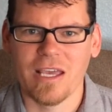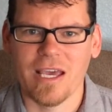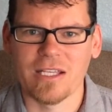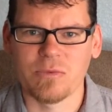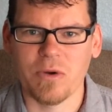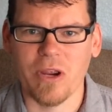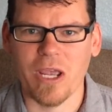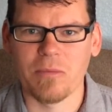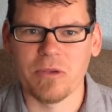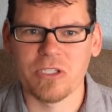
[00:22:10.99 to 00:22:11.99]
as we were
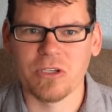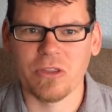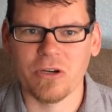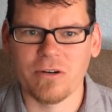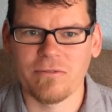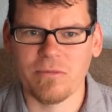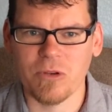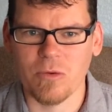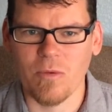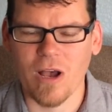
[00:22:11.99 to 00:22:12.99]
able to learn from
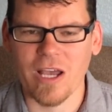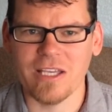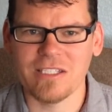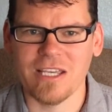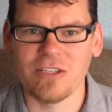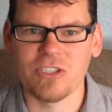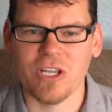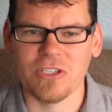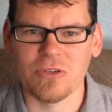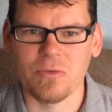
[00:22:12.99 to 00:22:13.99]
your wise and
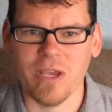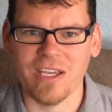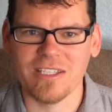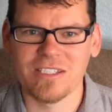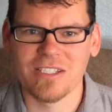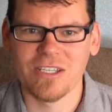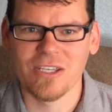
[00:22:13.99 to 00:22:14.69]
gentle ways.